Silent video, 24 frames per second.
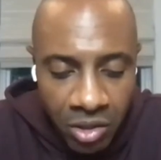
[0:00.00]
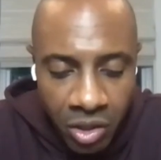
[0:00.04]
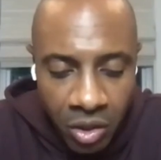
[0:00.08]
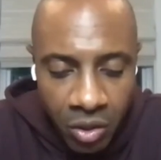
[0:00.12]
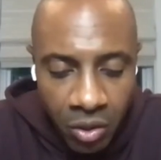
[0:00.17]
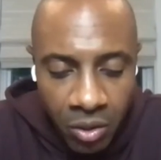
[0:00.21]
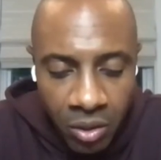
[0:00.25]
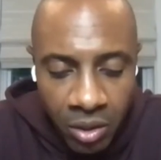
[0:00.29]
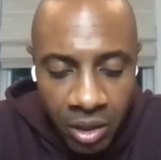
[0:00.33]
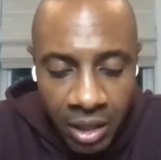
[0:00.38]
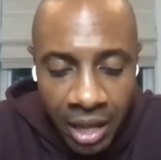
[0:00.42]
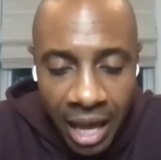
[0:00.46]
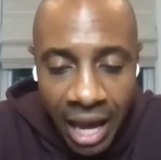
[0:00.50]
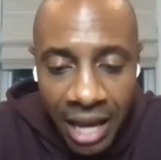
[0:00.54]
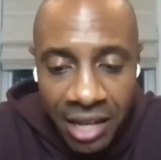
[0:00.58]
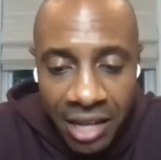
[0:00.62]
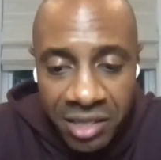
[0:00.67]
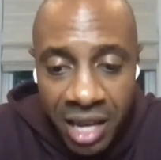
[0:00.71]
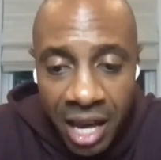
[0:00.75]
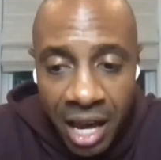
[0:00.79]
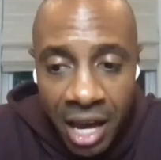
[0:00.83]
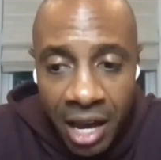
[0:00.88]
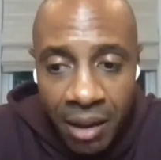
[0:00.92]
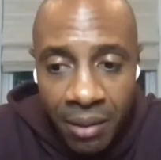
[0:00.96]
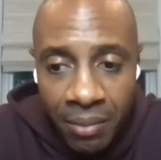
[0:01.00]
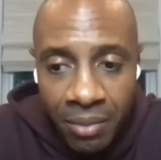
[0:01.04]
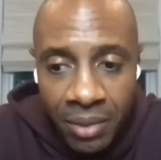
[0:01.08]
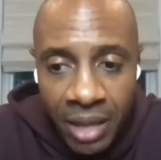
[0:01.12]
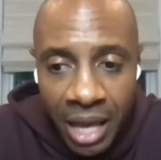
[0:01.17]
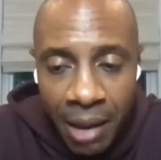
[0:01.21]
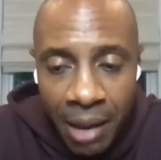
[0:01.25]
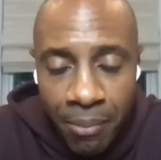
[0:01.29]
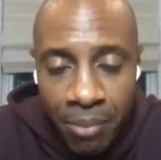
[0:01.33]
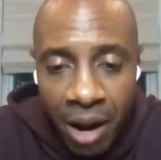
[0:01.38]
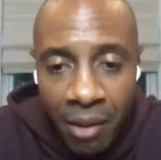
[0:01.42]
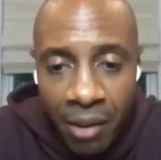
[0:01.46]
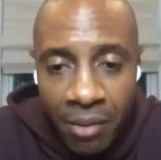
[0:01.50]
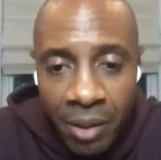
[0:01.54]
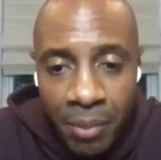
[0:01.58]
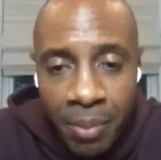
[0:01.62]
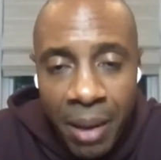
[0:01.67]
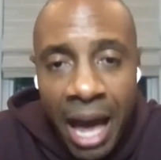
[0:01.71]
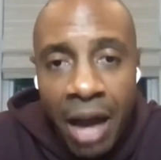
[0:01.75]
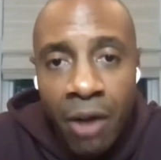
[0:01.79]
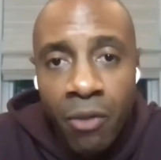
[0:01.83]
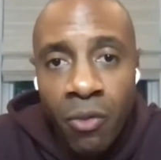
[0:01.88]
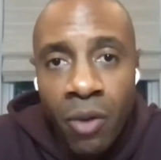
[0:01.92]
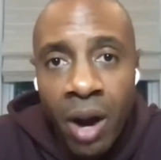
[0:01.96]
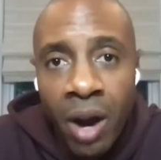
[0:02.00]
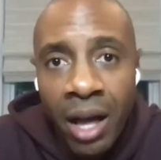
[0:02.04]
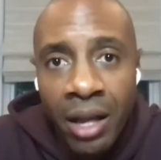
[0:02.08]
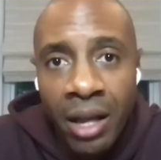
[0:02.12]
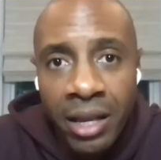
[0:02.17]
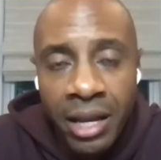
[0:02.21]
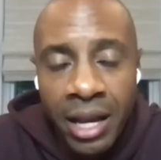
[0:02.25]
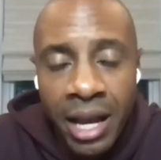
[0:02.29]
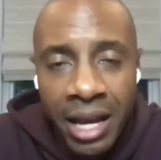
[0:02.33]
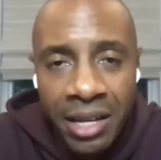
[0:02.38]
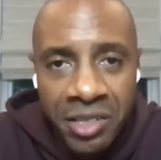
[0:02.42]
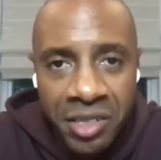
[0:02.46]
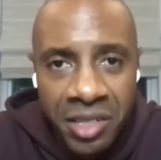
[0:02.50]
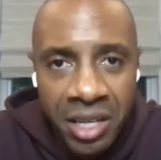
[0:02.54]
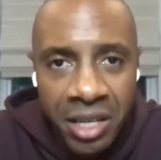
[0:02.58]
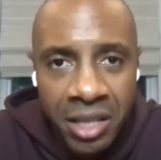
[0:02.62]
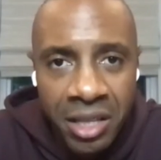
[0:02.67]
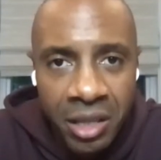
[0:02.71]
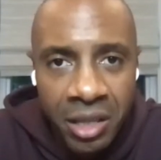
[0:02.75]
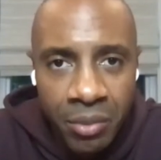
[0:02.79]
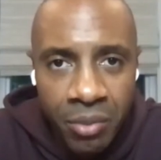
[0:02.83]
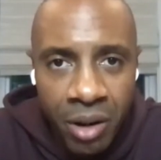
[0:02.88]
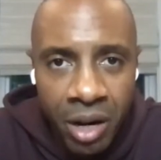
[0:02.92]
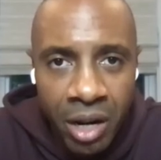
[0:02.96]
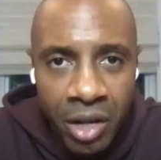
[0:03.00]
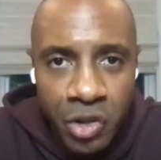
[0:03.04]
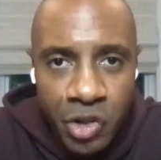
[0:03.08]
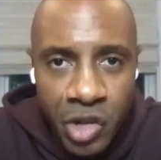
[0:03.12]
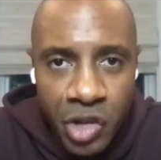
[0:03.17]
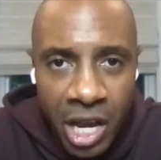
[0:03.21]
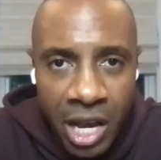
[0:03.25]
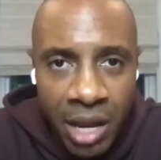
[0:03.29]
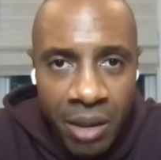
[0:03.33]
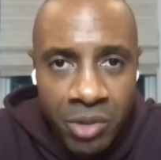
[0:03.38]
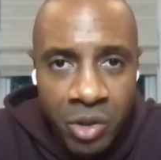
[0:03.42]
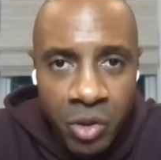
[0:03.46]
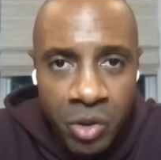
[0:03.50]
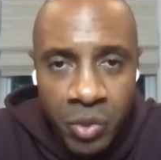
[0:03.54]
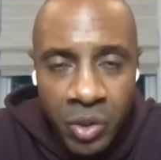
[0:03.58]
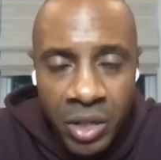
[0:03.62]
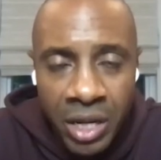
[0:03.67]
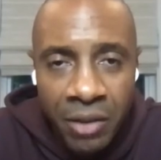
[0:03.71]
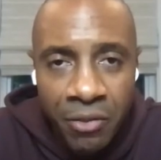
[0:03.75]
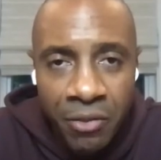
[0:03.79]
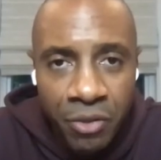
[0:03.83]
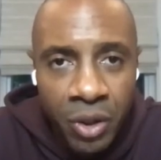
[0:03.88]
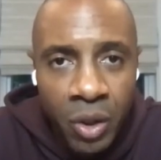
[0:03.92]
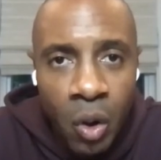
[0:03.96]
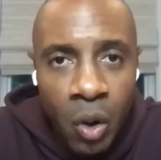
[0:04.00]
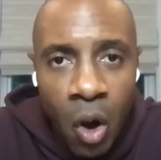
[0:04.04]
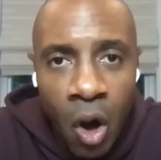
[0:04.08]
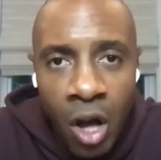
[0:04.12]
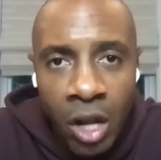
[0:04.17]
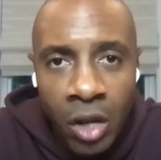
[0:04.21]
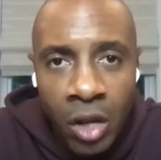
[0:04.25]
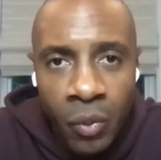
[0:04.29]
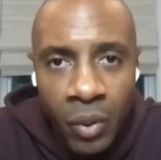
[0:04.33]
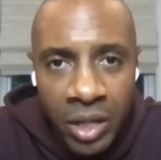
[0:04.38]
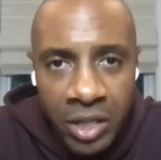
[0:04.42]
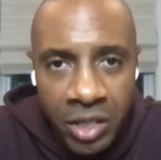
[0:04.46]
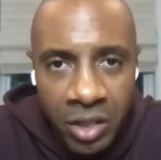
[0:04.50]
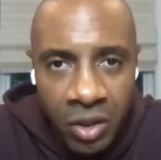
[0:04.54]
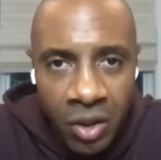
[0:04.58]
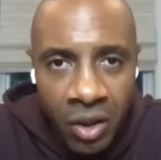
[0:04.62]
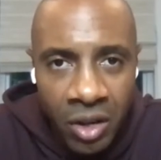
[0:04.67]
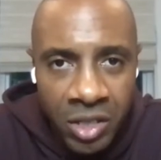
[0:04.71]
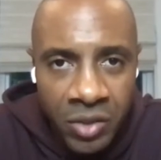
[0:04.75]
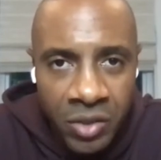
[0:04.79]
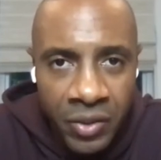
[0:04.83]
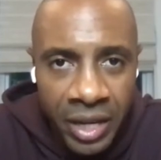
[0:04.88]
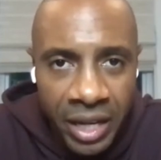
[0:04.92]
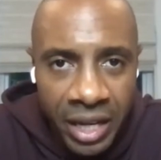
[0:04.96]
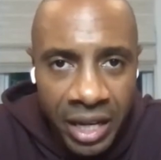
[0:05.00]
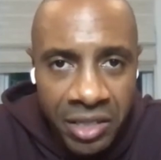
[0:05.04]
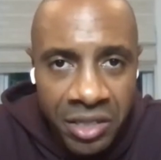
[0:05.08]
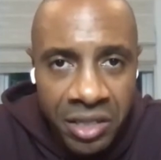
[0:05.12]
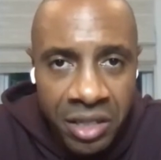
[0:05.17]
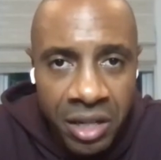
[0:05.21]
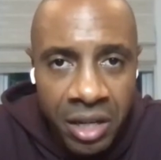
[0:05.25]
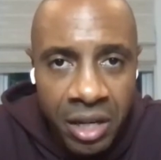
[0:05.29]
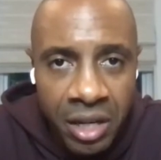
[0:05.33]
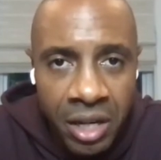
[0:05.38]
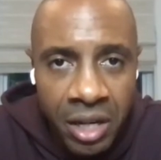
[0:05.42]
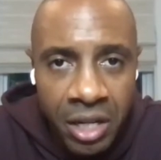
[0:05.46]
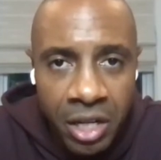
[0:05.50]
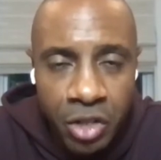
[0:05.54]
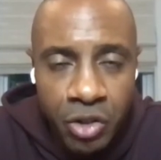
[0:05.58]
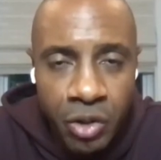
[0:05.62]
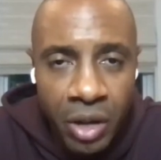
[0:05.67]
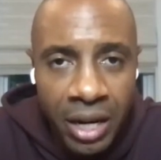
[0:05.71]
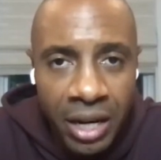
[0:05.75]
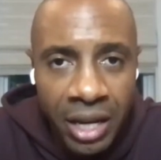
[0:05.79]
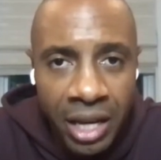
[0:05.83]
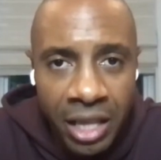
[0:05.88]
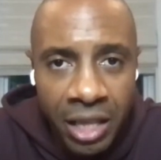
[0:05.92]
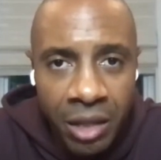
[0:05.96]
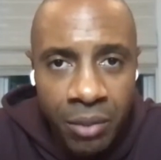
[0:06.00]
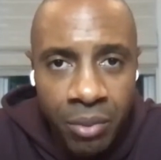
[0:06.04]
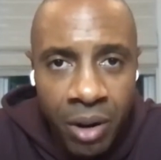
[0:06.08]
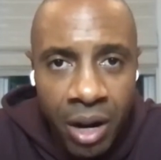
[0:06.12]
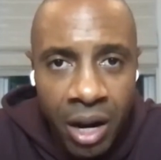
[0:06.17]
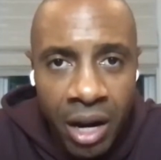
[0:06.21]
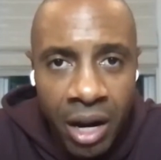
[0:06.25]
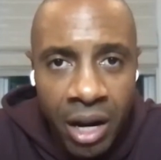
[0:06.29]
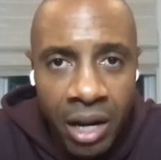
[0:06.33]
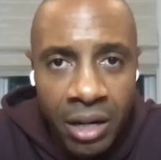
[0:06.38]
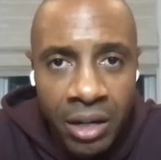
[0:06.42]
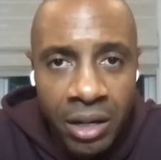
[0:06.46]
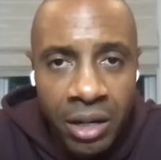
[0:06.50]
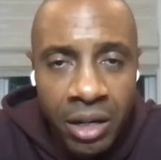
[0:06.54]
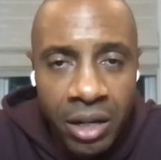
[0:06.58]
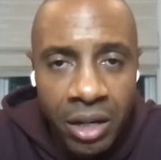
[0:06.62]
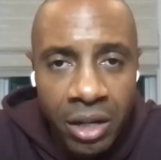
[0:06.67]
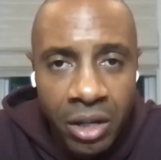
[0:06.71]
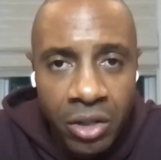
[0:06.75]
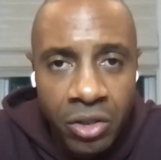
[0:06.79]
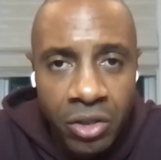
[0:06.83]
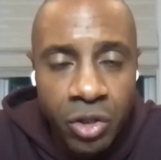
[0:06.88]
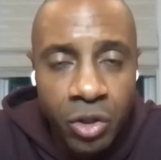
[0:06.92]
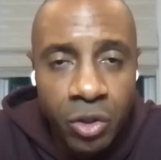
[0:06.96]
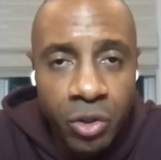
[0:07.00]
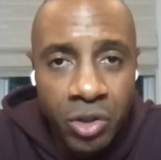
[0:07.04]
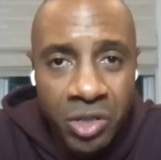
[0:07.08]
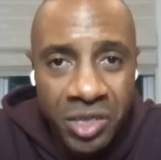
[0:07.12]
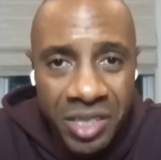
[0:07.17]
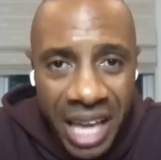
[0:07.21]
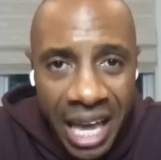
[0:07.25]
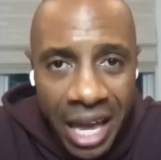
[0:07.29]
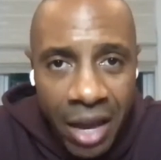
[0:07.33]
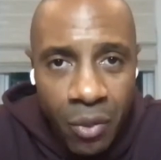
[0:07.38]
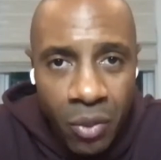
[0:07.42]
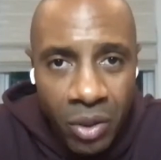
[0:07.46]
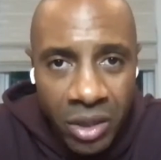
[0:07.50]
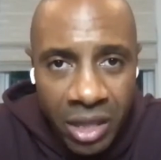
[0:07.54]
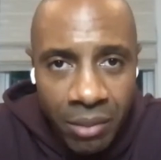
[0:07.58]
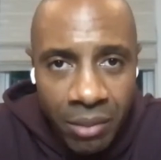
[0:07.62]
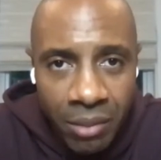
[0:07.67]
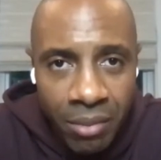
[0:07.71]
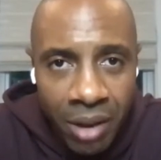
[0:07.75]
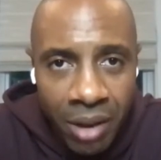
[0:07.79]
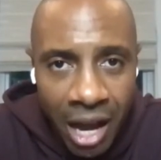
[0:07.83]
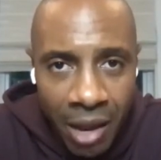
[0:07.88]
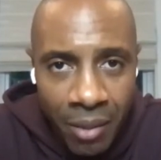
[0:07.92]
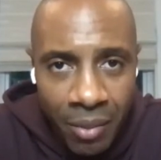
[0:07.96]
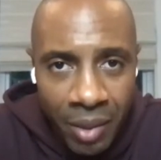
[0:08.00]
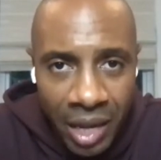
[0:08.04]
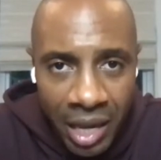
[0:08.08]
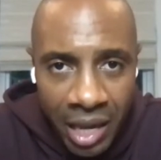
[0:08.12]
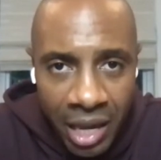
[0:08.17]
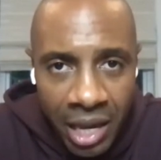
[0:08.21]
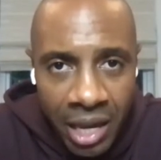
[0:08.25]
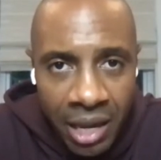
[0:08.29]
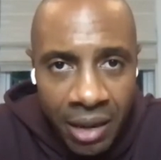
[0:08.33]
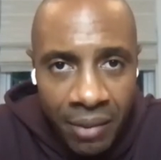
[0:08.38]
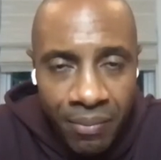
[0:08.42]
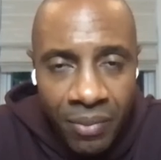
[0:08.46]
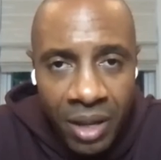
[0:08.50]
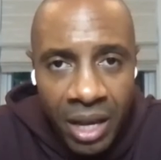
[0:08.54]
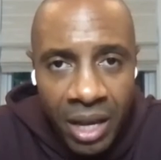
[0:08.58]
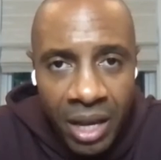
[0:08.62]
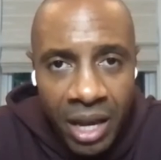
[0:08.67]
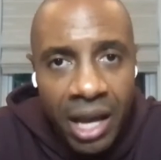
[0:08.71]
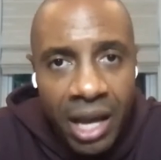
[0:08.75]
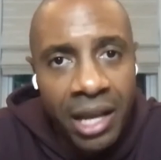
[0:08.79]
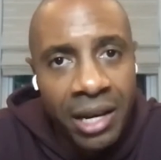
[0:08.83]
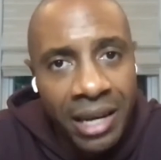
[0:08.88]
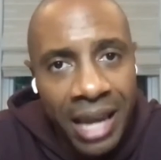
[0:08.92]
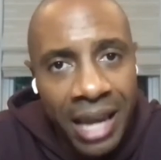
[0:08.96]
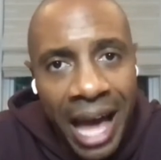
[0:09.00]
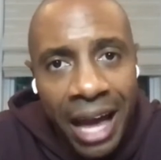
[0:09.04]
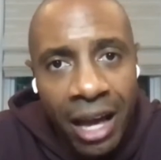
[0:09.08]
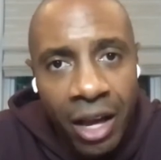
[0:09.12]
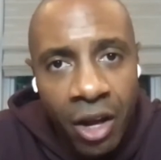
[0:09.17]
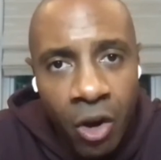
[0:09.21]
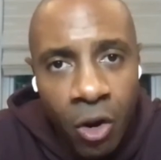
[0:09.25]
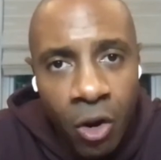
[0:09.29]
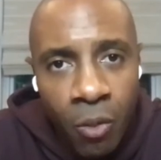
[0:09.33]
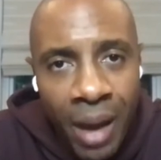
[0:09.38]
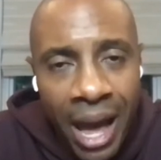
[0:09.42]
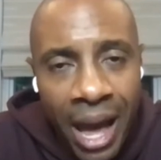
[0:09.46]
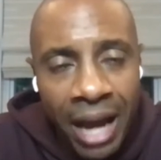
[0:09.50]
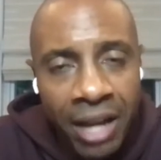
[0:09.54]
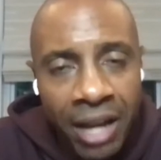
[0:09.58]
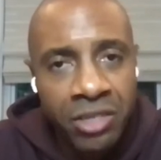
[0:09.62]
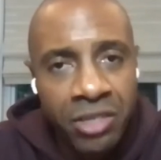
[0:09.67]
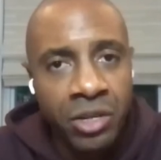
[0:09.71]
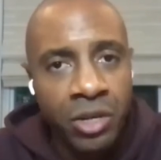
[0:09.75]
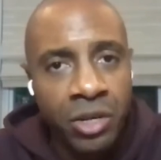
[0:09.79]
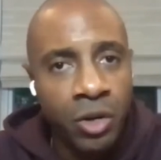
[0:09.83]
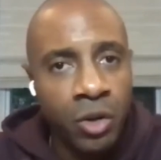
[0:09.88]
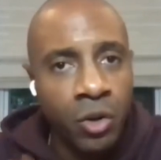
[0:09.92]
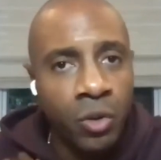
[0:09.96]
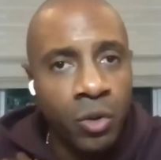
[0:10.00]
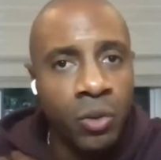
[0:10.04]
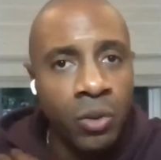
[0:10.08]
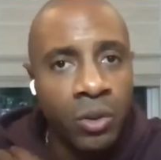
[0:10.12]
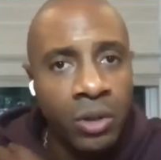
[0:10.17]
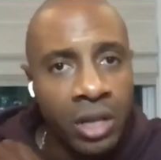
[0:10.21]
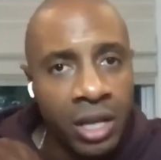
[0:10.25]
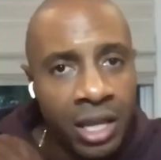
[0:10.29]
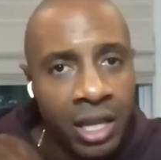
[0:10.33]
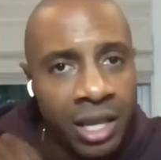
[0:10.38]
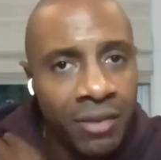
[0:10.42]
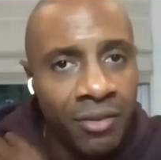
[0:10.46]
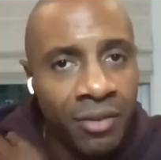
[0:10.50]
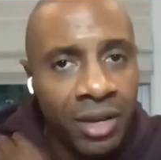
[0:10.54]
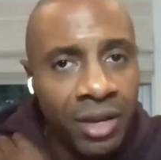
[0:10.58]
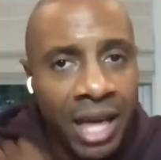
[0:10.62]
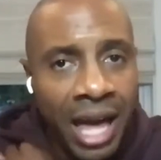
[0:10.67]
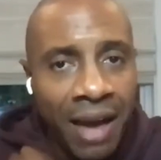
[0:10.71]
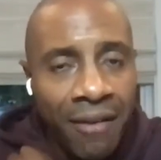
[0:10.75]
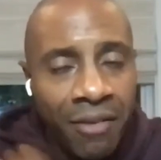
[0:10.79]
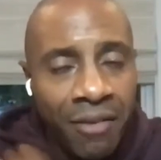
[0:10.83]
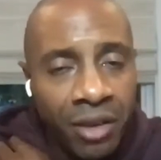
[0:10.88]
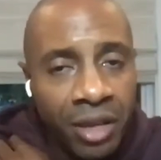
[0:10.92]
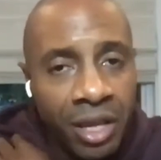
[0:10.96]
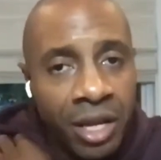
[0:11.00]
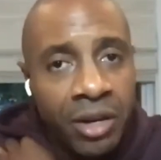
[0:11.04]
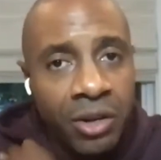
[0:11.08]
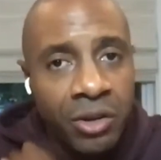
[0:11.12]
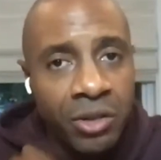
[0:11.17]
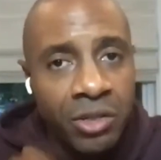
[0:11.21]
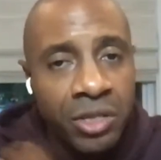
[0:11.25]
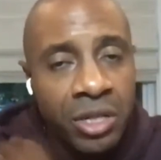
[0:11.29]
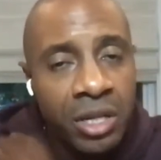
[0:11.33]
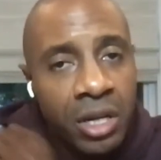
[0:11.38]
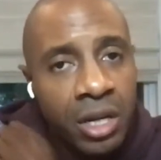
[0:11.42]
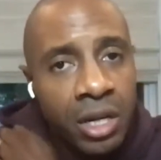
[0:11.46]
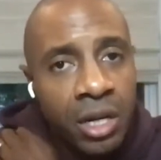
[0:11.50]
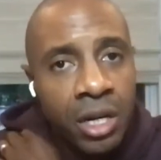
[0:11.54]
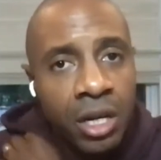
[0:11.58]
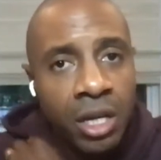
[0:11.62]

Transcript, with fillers: So the last time that probably Pat Riley has seen LeBron James was when he flew all the way to Las Vegas to try to get LeBron to stay with the Miami Heat and not go back to the Cleveland Cavaliers.